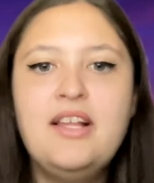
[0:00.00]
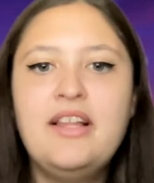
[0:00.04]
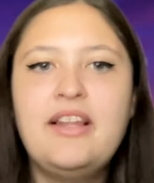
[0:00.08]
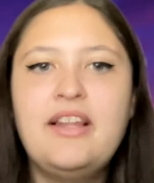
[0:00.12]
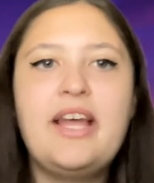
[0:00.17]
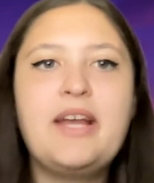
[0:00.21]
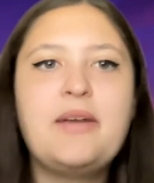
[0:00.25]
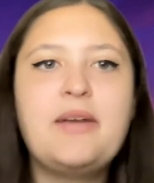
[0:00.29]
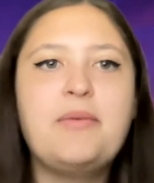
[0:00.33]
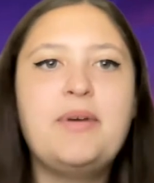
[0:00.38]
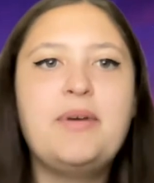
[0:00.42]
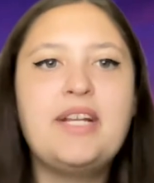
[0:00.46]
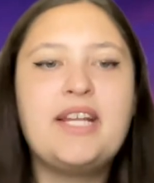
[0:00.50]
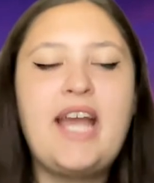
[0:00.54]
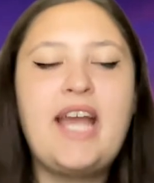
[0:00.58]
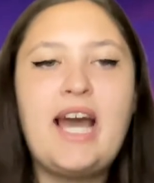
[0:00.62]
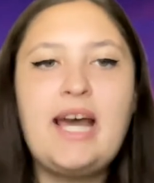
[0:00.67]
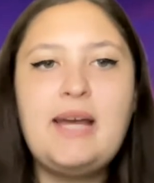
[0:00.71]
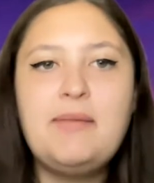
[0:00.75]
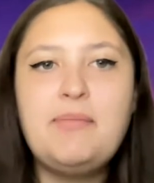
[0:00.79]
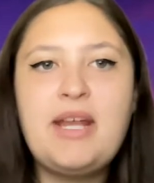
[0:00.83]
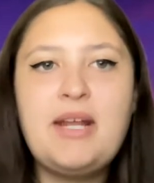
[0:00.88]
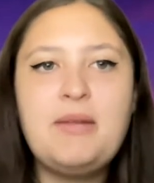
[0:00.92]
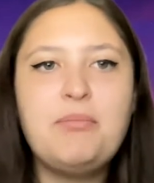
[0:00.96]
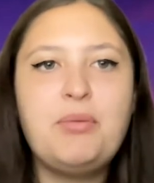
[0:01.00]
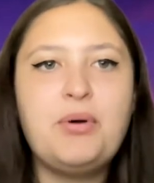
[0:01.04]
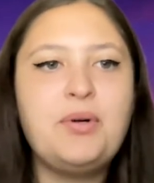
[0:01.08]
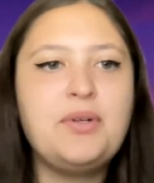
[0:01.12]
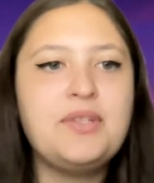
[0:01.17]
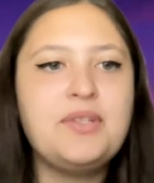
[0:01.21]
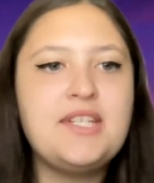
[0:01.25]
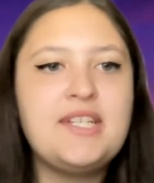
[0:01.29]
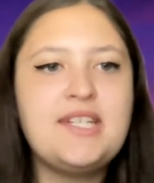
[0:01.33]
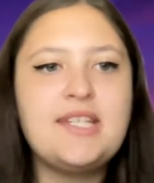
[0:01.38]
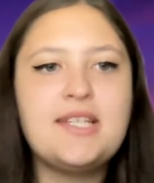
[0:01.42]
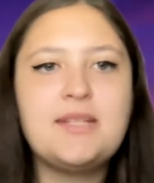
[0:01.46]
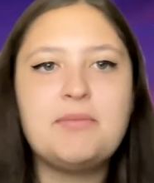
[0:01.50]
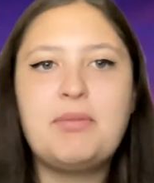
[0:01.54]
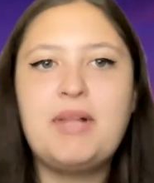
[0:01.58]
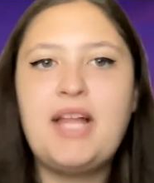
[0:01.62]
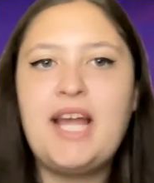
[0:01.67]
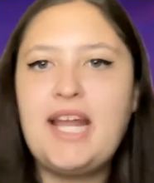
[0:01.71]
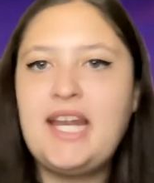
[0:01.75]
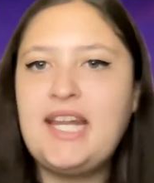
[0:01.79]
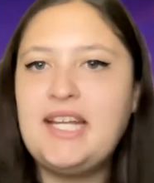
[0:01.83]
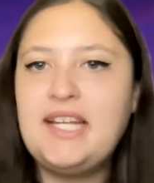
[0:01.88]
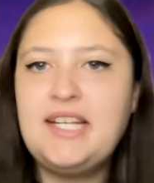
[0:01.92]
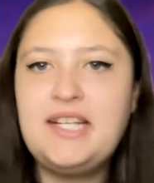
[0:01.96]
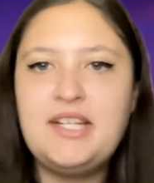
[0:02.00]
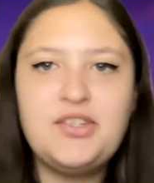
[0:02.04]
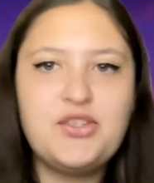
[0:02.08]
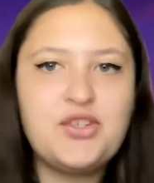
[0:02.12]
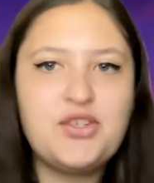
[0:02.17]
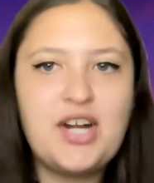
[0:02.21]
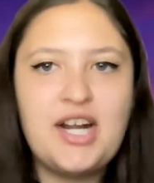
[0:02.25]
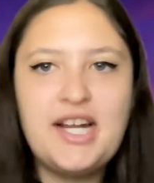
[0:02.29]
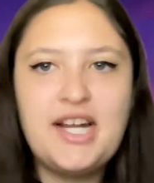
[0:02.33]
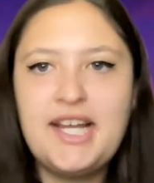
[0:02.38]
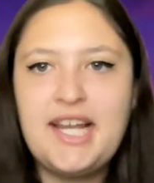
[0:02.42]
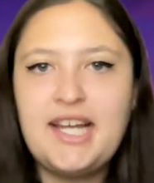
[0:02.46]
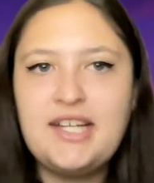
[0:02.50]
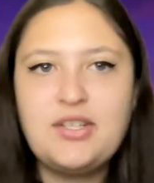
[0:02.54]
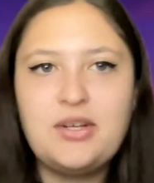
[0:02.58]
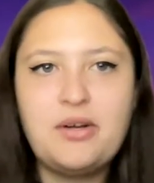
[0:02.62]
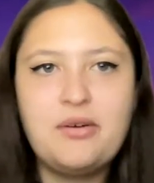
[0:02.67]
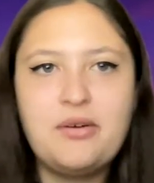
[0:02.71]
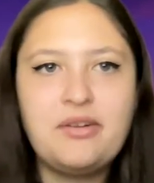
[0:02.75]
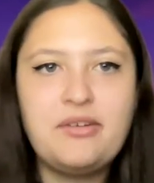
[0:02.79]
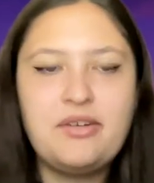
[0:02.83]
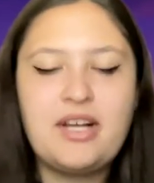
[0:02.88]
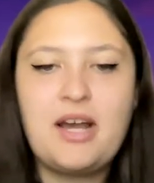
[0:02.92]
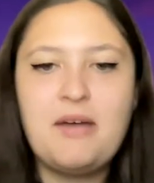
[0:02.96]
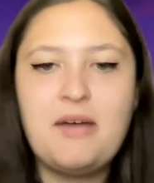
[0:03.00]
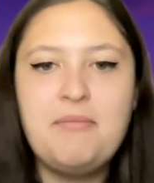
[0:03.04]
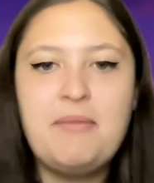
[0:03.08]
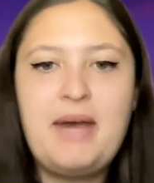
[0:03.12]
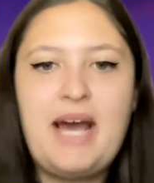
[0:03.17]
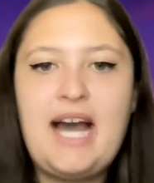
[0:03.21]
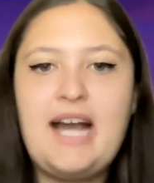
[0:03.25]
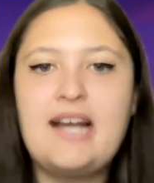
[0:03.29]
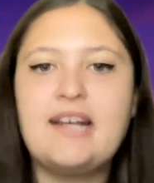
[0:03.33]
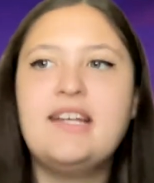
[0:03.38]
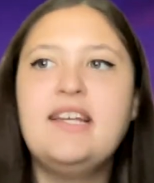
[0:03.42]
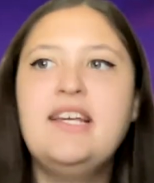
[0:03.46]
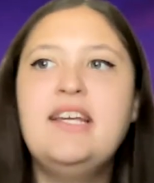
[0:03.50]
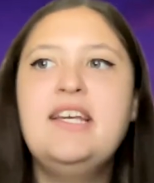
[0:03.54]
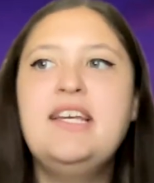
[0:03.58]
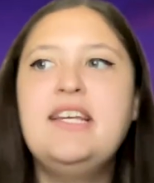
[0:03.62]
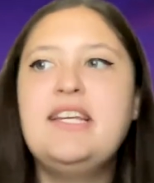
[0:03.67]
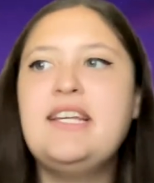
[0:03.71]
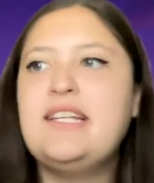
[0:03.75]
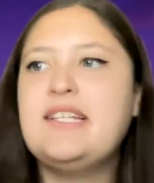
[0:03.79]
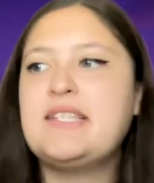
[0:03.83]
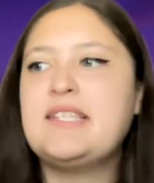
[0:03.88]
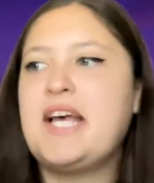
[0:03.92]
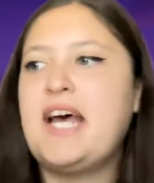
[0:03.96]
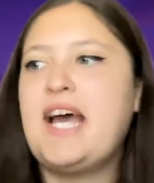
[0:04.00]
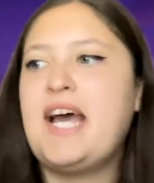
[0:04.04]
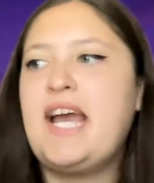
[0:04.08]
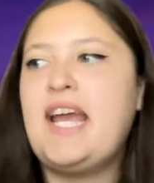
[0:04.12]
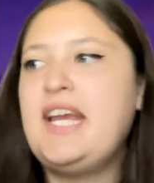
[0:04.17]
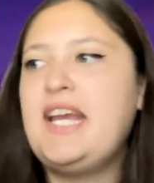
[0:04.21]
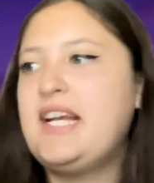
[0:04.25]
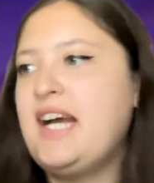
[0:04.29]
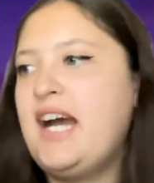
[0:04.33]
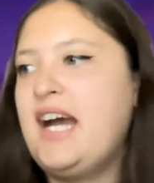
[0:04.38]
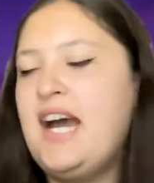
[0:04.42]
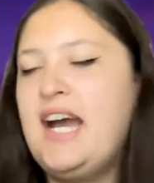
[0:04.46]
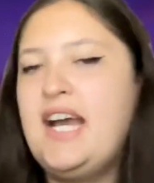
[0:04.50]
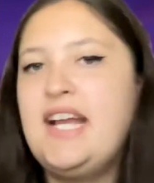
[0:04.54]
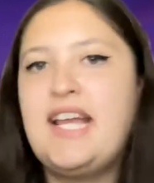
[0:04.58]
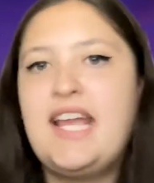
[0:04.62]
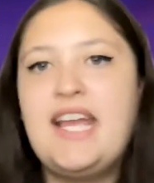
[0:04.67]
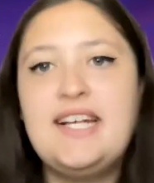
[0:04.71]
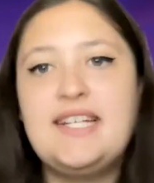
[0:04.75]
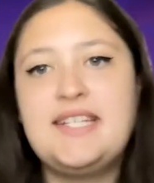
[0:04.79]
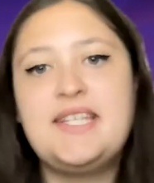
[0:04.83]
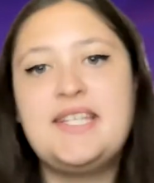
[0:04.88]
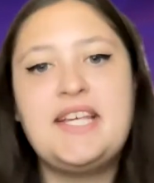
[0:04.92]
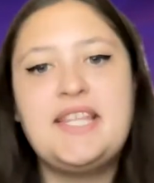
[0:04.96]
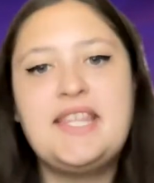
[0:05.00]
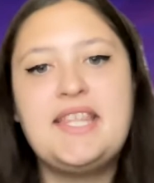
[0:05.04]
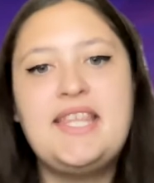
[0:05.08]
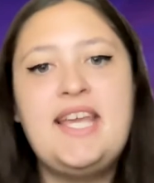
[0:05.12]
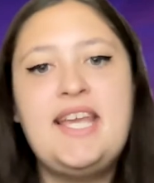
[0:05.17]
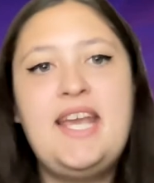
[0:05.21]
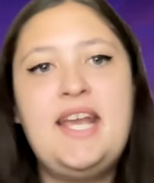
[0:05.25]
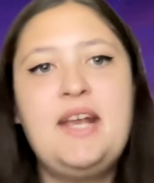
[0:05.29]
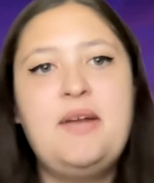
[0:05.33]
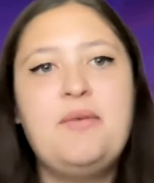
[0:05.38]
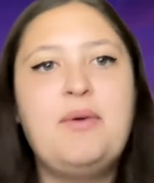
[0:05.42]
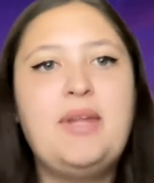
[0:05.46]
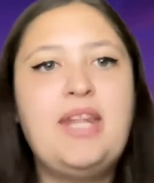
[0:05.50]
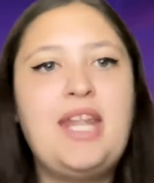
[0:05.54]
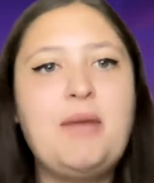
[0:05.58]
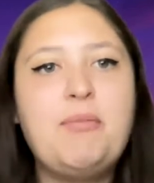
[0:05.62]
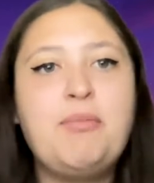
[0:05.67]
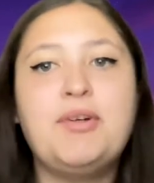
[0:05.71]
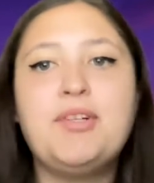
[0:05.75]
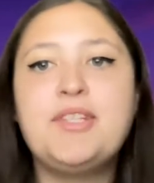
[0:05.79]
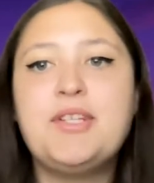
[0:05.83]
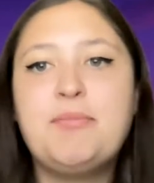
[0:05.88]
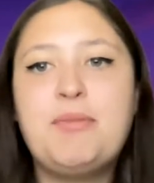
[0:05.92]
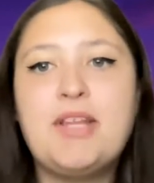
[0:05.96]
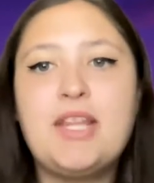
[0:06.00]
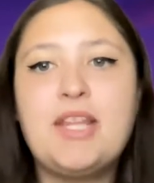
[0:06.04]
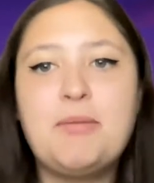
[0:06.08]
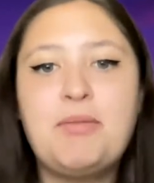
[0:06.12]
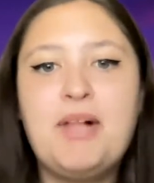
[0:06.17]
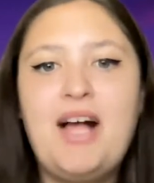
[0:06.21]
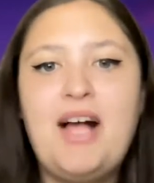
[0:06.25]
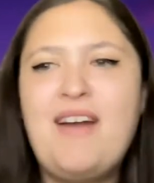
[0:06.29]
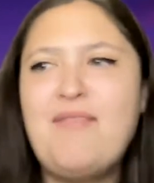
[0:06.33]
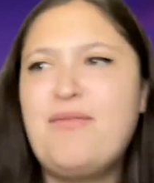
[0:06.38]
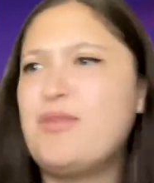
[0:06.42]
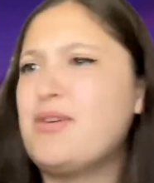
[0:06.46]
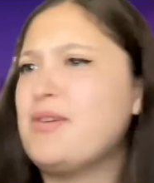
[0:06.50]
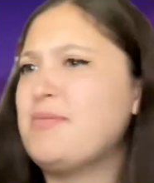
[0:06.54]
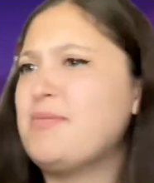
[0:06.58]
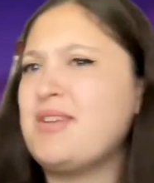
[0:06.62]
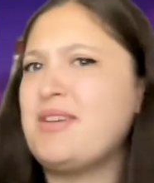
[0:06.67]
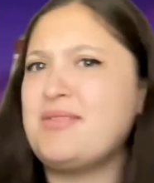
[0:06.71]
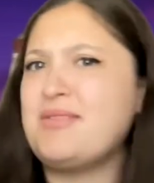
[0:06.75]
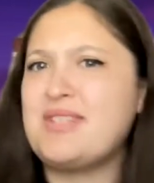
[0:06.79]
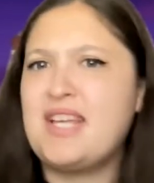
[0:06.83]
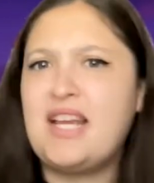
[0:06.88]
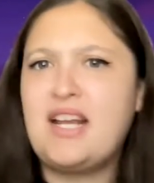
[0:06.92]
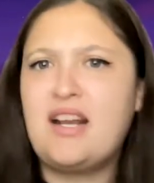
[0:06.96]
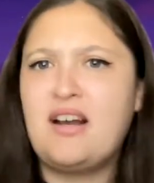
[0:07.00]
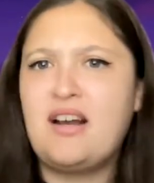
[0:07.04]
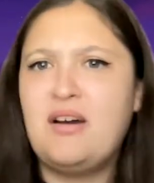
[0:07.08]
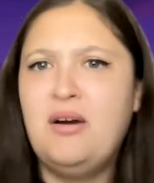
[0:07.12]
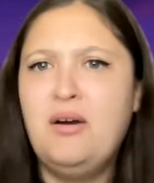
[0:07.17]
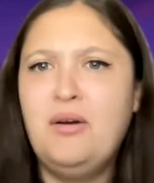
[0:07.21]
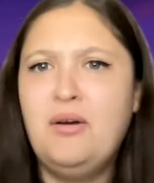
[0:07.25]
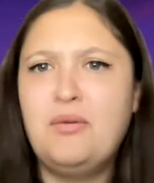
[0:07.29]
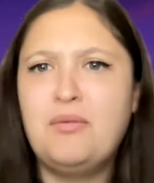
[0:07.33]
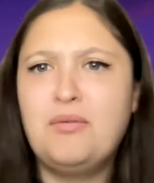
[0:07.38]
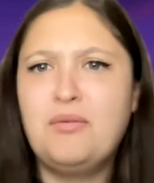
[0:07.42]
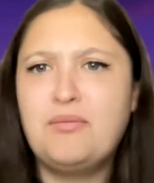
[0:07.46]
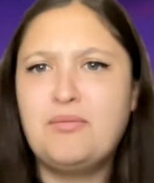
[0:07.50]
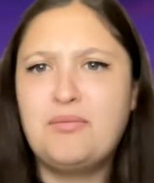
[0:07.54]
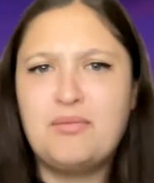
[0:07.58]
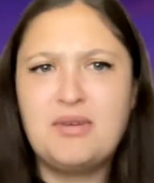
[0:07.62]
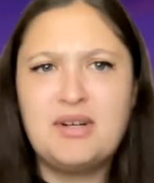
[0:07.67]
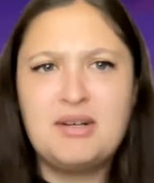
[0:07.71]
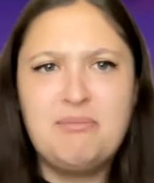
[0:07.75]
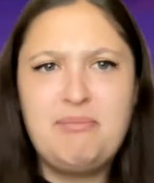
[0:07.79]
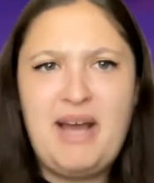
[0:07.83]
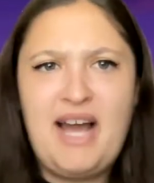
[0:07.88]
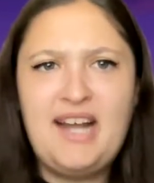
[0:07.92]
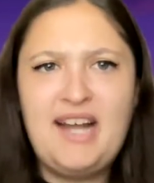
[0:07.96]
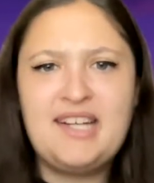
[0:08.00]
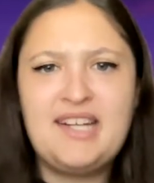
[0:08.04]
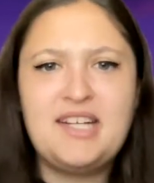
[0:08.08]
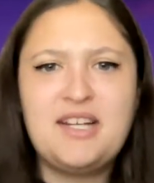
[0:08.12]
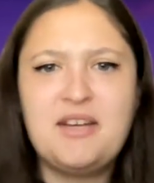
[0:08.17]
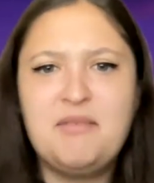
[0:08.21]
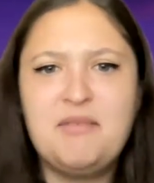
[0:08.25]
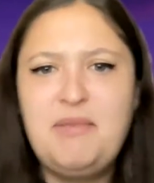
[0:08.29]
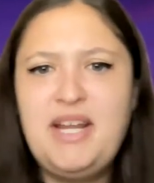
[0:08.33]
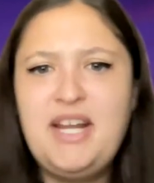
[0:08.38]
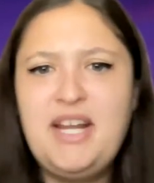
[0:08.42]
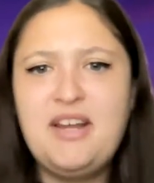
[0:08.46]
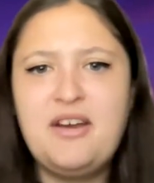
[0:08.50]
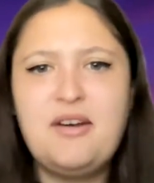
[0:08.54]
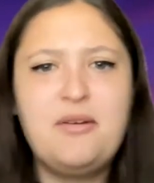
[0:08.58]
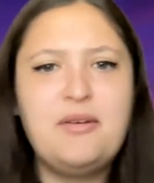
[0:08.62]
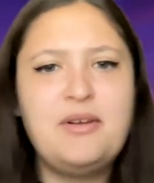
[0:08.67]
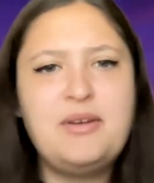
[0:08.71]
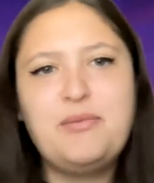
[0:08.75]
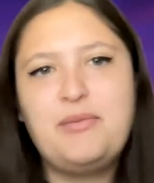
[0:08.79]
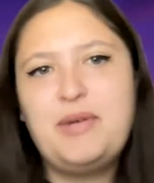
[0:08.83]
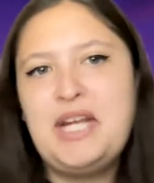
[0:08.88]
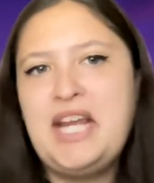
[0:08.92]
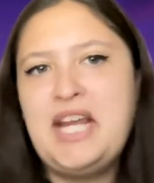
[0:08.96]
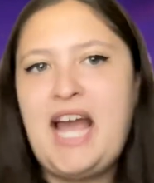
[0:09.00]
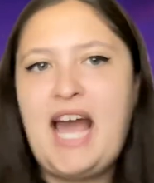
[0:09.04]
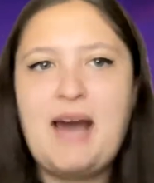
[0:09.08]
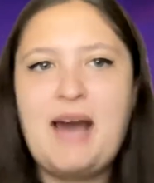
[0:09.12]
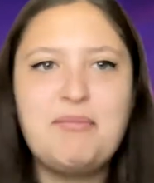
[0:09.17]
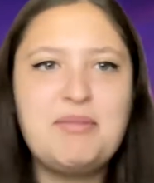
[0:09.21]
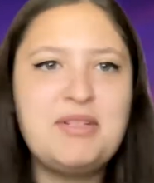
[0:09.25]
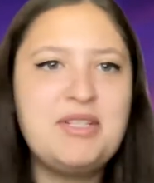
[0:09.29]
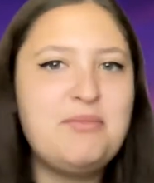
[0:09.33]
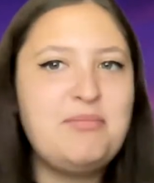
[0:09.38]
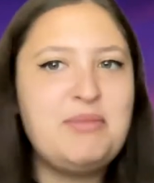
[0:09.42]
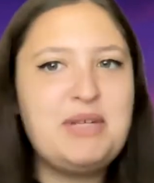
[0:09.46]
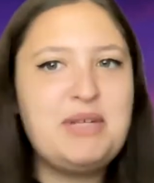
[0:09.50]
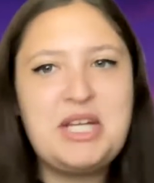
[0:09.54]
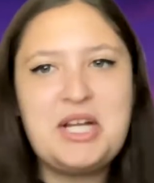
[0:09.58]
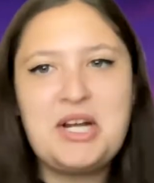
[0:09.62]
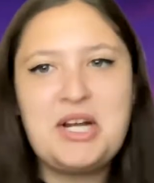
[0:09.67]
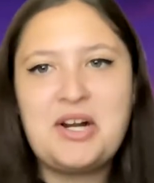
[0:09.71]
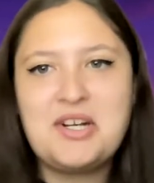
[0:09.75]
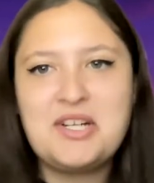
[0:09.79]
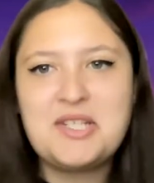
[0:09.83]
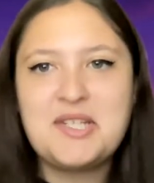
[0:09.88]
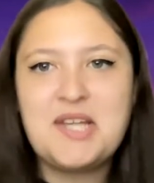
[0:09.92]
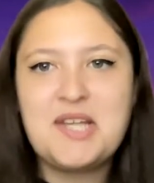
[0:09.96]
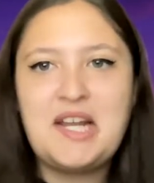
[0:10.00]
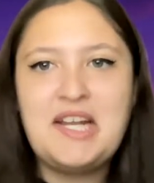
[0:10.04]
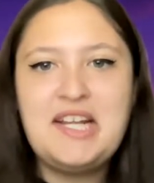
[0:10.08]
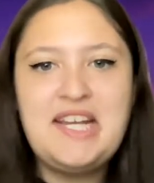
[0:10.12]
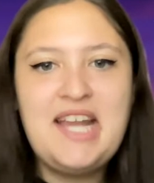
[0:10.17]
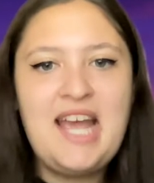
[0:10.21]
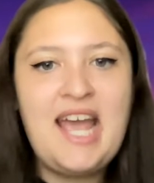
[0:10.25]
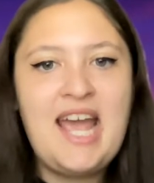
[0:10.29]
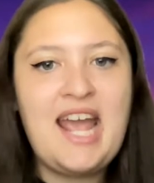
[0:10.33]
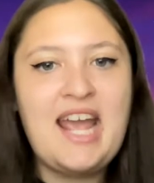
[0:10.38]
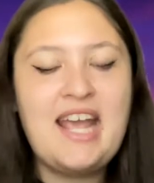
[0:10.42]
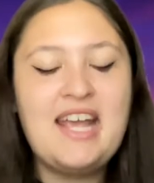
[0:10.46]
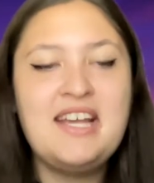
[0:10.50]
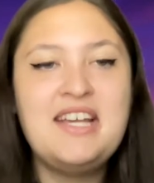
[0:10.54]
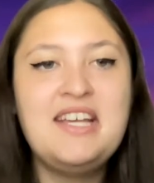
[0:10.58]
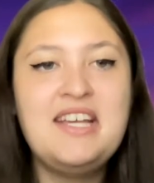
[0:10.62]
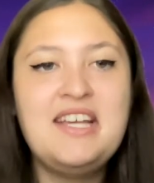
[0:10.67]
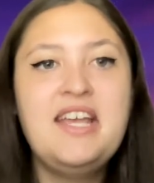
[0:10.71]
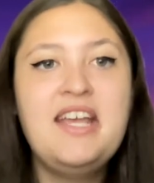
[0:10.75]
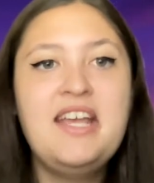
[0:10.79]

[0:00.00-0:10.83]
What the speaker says: Like when Cad Bane pulled into the planet and he's trying to get Toto to come back, he's like, I can't see a thing. When they pulled up on the platforms, I was like, oh, we're back in Camino and we happen to be here on a sunny day.